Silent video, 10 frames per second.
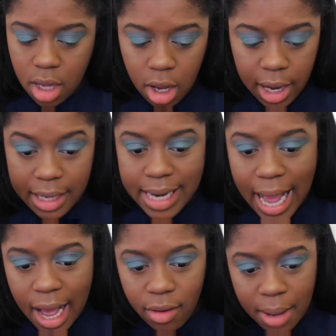Okay,
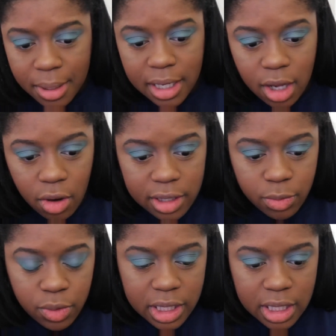now I'm gonna go in
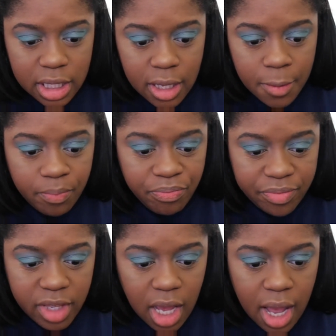with
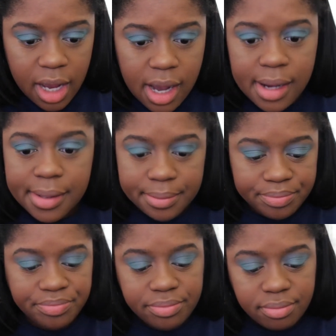a